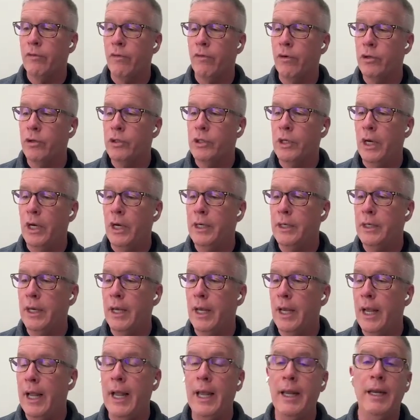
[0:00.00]
West
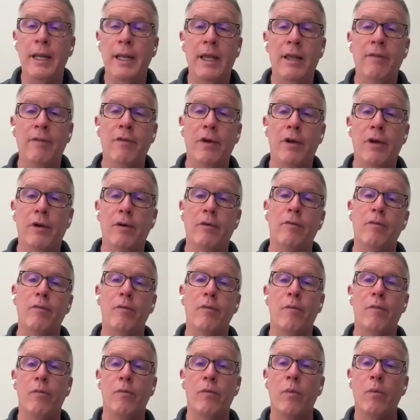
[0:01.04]
Virginia, and
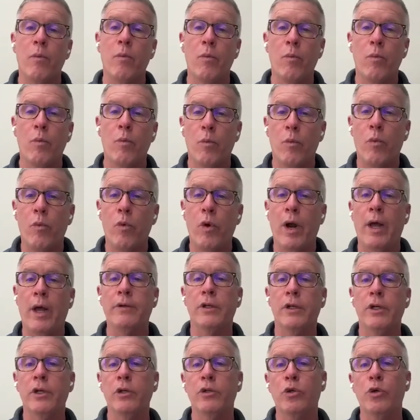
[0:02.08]
even
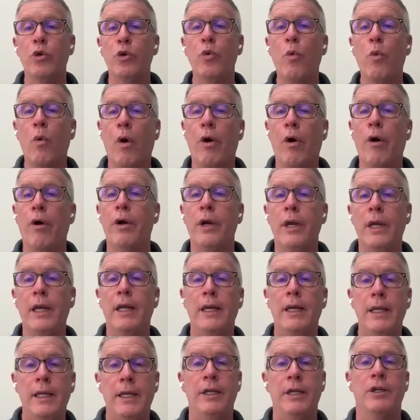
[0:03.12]
residents who
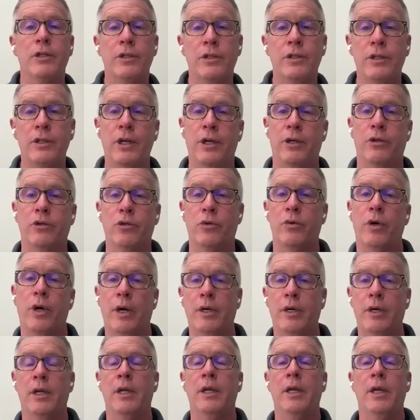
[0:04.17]
weren't in his
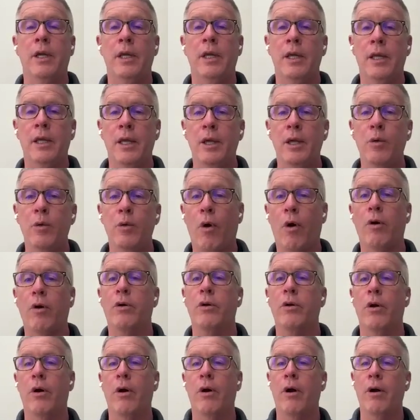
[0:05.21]
district. He
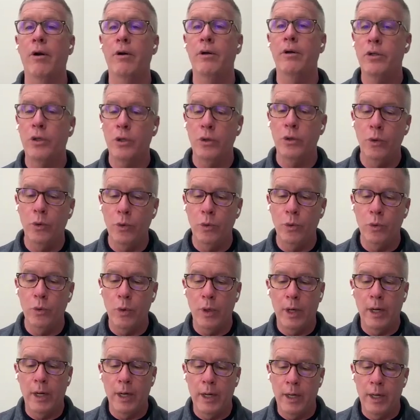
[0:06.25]
worked hard
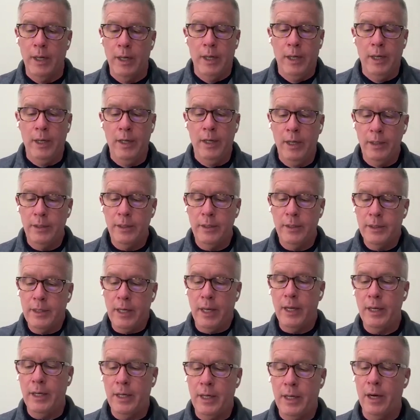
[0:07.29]
to
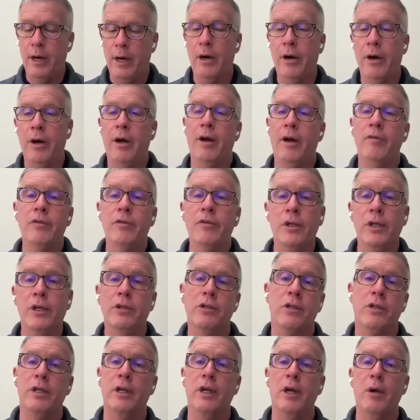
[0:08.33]
take care
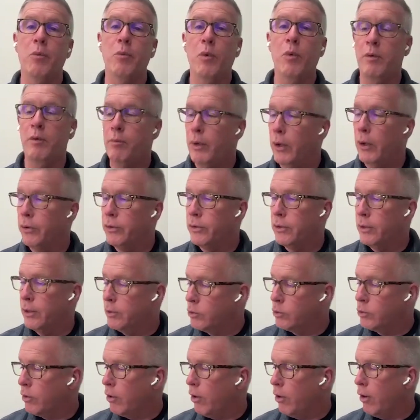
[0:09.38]
of. Since then, we
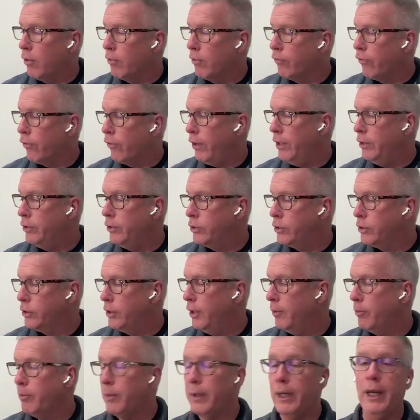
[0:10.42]
built a strong
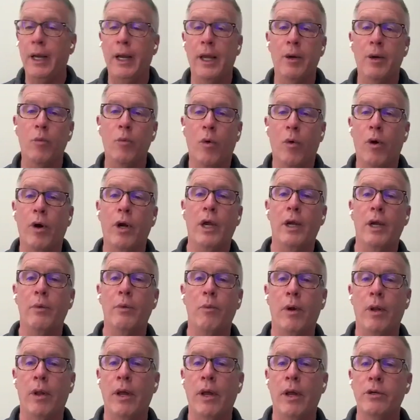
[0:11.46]
friendship and
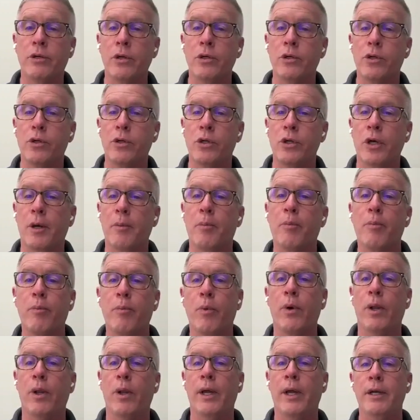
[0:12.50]
working
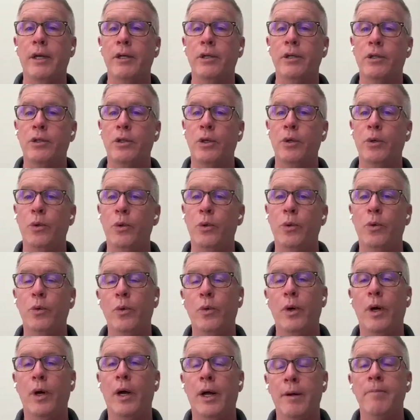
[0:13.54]
relationship related
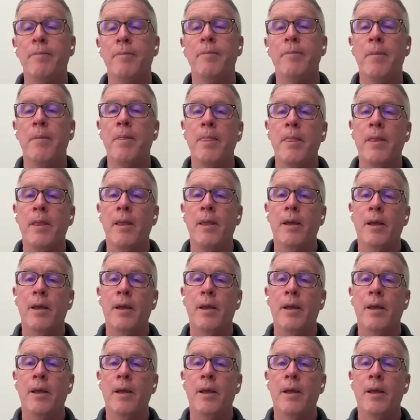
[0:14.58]
to